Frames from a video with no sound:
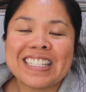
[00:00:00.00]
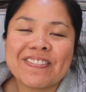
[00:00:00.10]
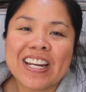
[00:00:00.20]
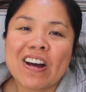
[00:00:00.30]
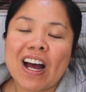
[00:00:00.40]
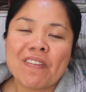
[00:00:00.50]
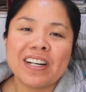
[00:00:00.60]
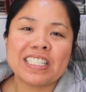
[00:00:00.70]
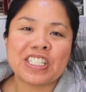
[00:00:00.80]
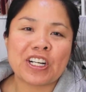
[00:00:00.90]
this video, I
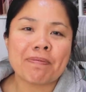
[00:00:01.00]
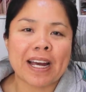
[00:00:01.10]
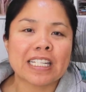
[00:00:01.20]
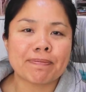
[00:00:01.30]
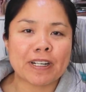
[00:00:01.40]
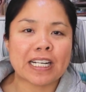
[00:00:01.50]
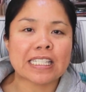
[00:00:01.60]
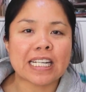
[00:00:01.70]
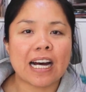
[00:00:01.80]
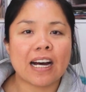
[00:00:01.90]
wanted to share my
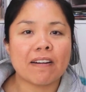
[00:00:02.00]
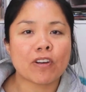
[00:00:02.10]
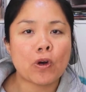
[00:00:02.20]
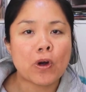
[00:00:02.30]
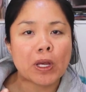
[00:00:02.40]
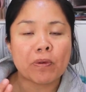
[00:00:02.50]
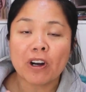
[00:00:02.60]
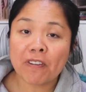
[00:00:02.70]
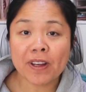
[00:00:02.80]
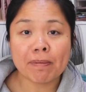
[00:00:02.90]
experience of going
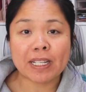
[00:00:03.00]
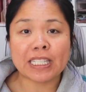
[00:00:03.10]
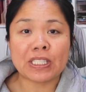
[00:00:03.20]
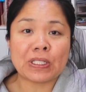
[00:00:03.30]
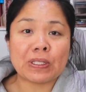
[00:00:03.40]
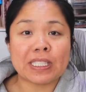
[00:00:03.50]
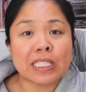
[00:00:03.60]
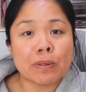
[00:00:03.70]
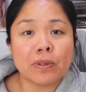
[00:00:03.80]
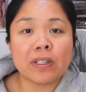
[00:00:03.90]
with our family to
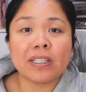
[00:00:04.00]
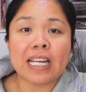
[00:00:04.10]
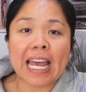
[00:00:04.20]
Disney World